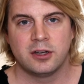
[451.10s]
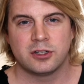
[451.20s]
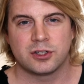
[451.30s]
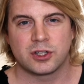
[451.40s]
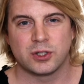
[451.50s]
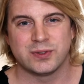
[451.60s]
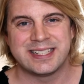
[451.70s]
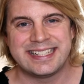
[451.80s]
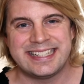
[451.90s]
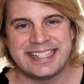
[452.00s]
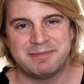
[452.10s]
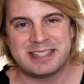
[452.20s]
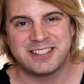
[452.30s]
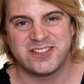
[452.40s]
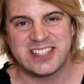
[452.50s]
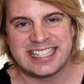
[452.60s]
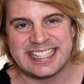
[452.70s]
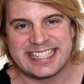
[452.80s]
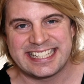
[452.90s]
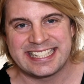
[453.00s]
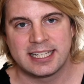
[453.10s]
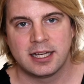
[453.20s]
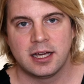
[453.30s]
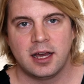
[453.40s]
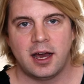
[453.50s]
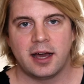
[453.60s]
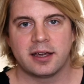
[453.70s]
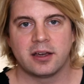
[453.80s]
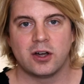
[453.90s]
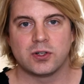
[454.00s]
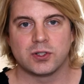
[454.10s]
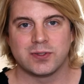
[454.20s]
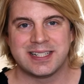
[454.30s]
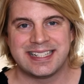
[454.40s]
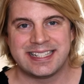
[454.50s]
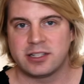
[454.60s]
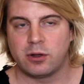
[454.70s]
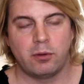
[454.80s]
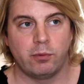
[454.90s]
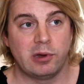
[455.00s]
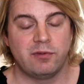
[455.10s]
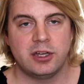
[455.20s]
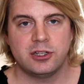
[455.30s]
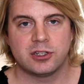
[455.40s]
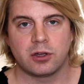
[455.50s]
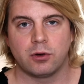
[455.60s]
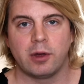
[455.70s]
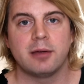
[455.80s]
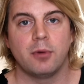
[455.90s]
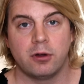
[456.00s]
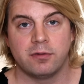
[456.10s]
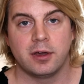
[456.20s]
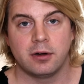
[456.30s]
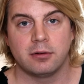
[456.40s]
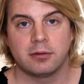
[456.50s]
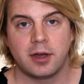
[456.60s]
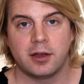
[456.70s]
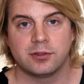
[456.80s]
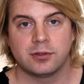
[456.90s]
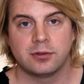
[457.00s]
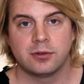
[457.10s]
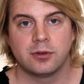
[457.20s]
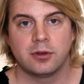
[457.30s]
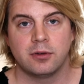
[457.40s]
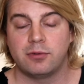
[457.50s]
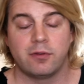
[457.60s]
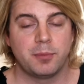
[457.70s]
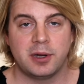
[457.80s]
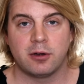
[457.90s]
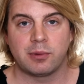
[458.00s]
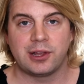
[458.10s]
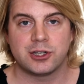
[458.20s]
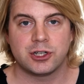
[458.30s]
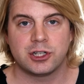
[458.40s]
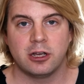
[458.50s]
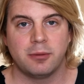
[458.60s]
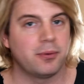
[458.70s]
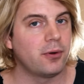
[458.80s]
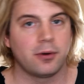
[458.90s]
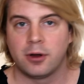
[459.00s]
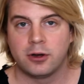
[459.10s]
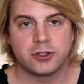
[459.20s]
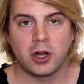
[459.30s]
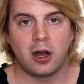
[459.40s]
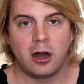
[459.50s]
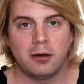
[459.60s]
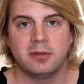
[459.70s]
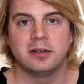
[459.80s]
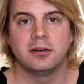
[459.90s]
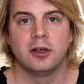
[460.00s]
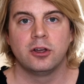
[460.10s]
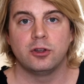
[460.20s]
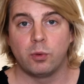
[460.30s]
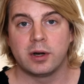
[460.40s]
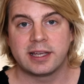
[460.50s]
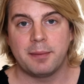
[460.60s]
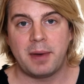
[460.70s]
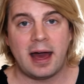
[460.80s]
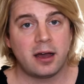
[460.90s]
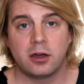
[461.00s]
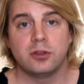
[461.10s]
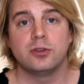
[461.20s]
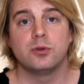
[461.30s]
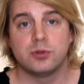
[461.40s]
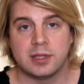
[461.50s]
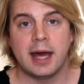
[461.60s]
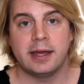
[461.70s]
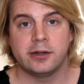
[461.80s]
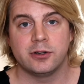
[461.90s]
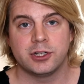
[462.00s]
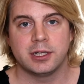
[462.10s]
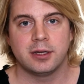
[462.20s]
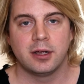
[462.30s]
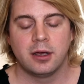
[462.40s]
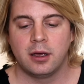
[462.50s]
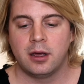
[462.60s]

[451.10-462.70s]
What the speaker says: just grinning in my face. I can go grin. Revenge is a great motivator, guys. If you've ever been in a relationship or job and you want to get back, use that energy.